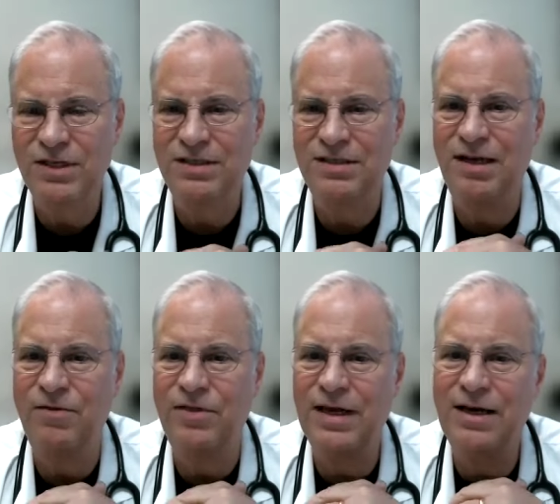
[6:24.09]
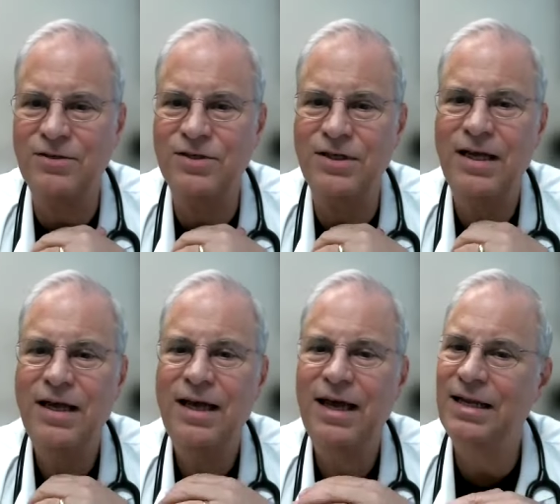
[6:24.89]
six, seven thousand,
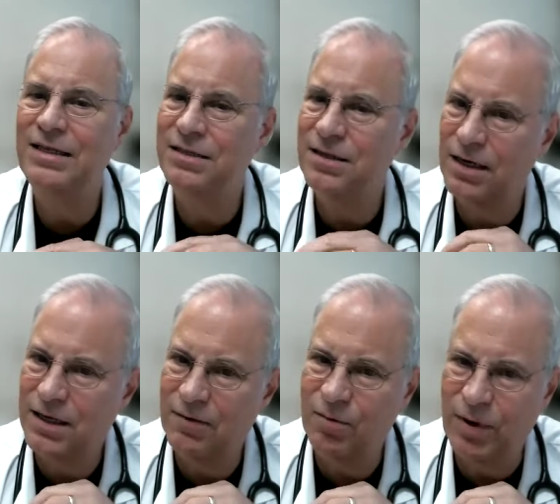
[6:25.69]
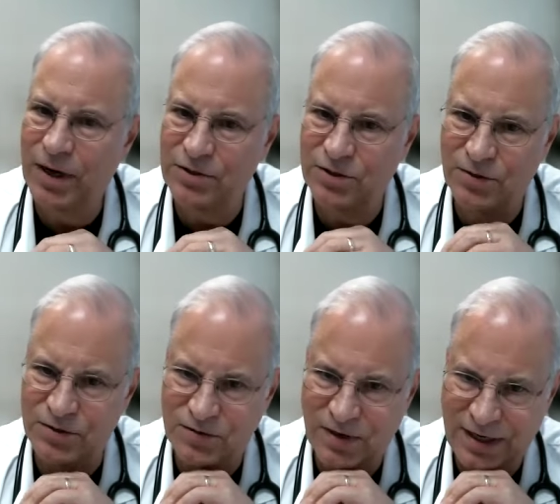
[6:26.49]
and it's not covered by
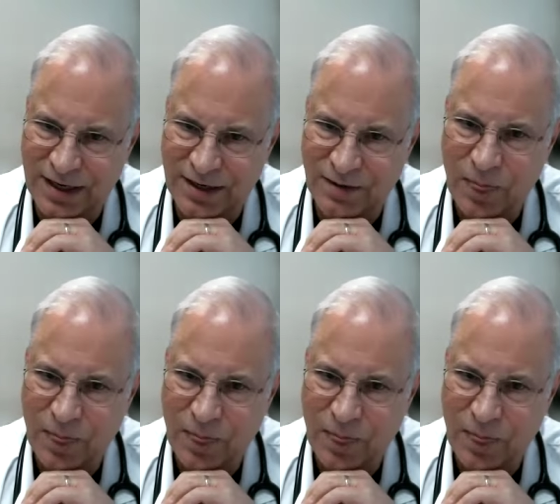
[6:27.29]
insurance right now.